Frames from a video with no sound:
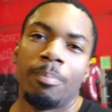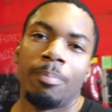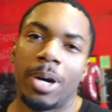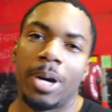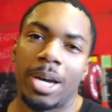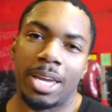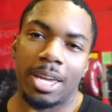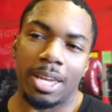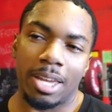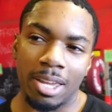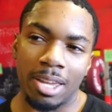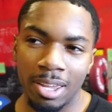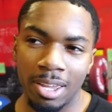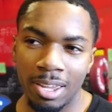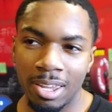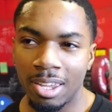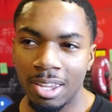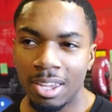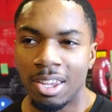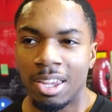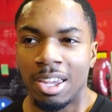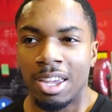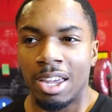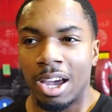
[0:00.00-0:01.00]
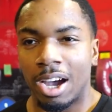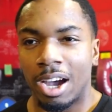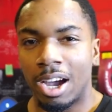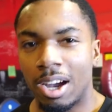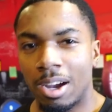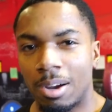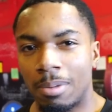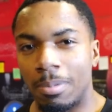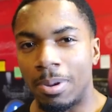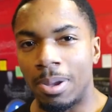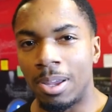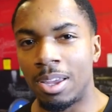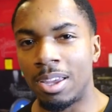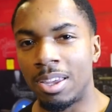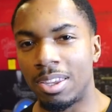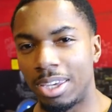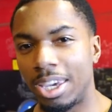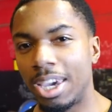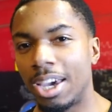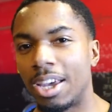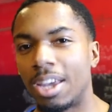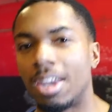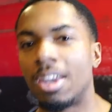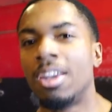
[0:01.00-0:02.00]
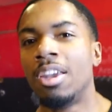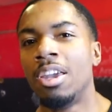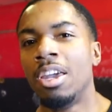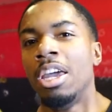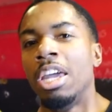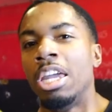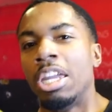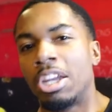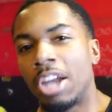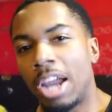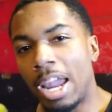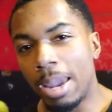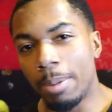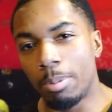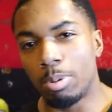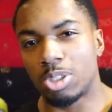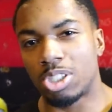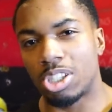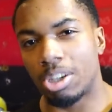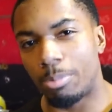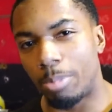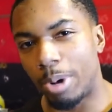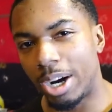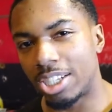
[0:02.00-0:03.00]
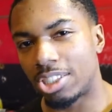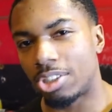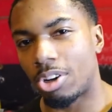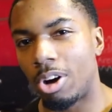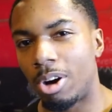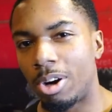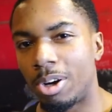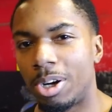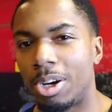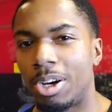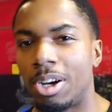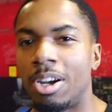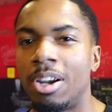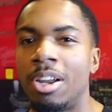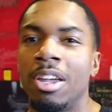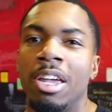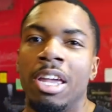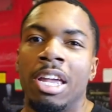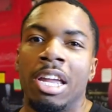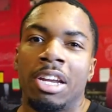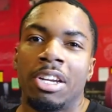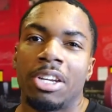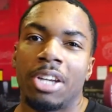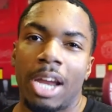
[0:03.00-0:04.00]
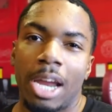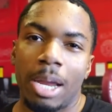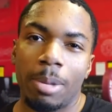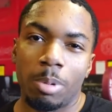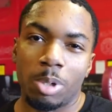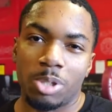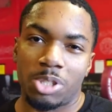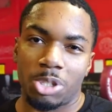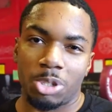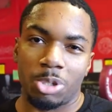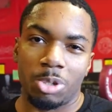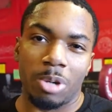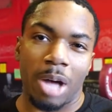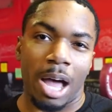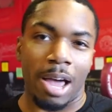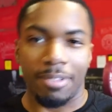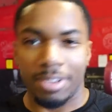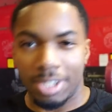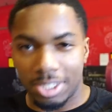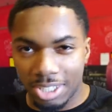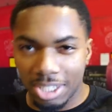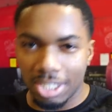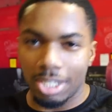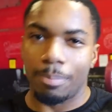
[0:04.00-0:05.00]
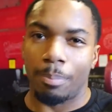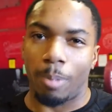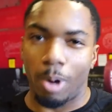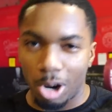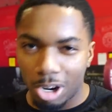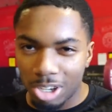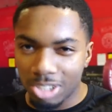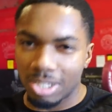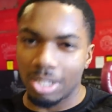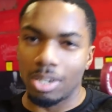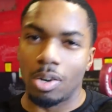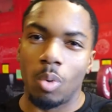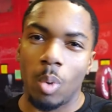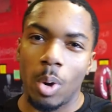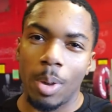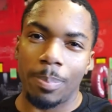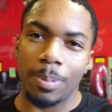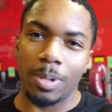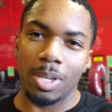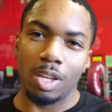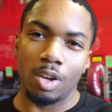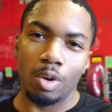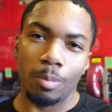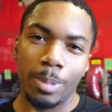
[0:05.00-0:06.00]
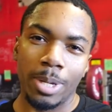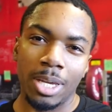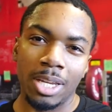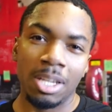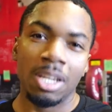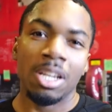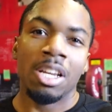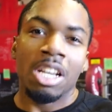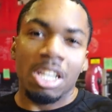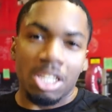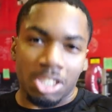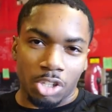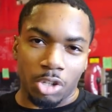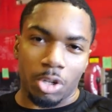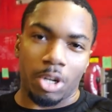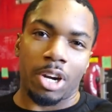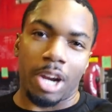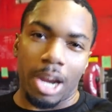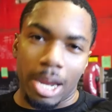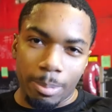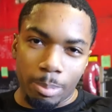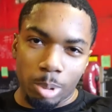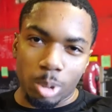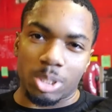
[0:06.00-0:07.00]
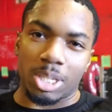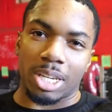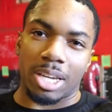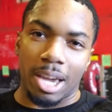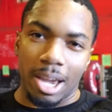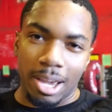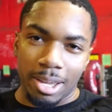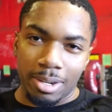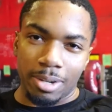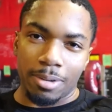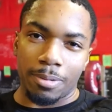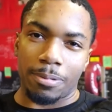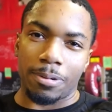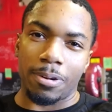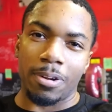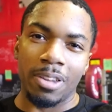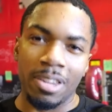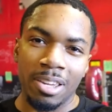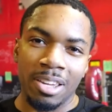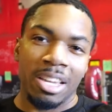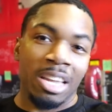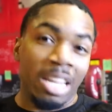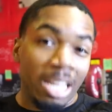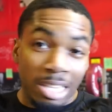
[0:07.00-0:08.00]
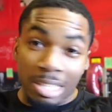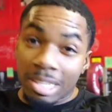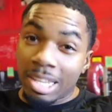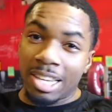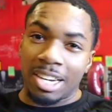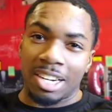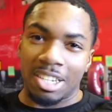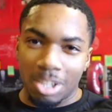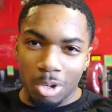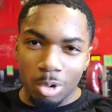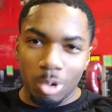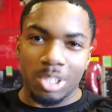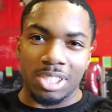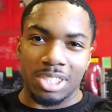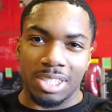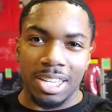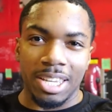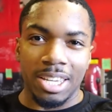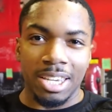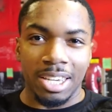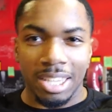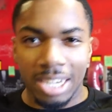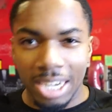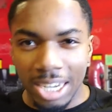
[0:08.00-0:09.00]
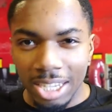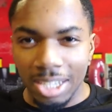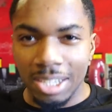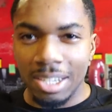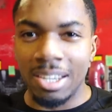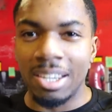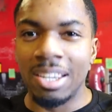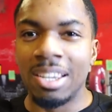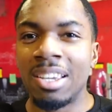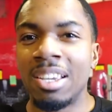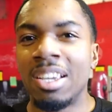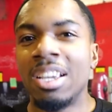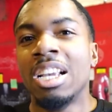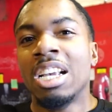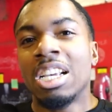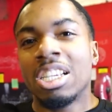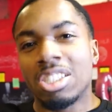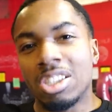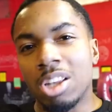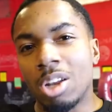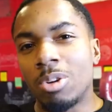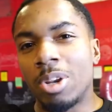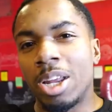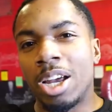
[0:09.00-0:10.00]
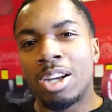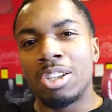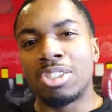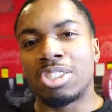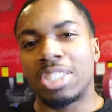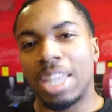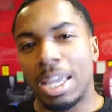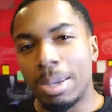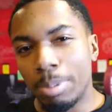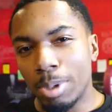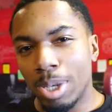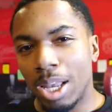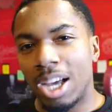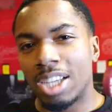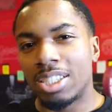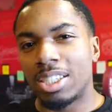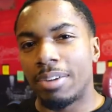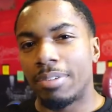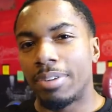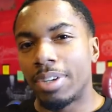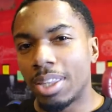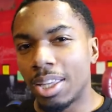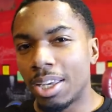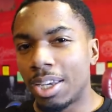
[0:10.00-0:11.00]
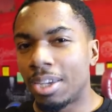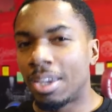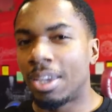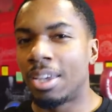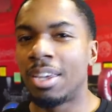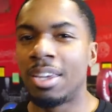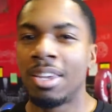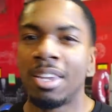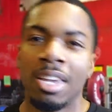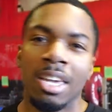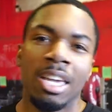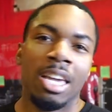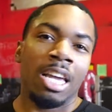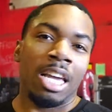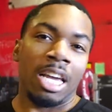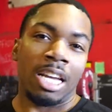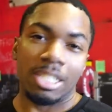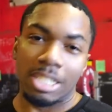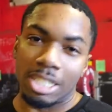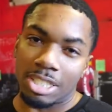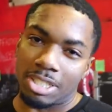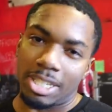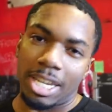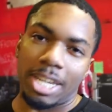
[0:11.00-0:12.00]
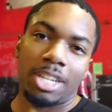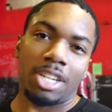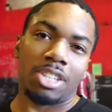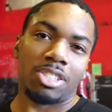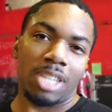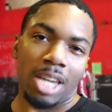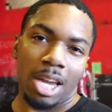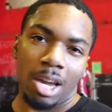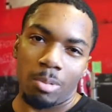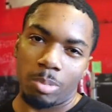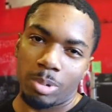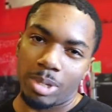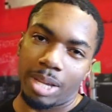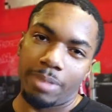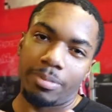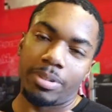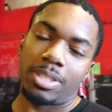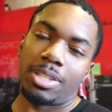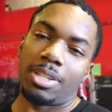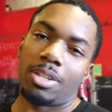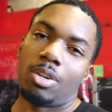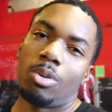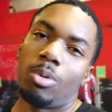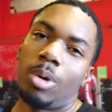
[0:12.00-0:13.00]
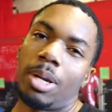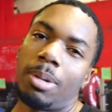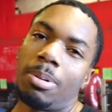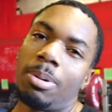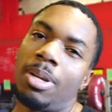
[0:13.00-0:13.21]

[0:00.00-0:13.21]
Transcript: But you're in better um, position. Yeah. Yeah. You're able to brace harder. You're able to. Obviously, the bar is gonna whip a little bit, so you're able to kind of let it do its thing and then slow down, stabilize everything, exactly. and just take your time with every single rep.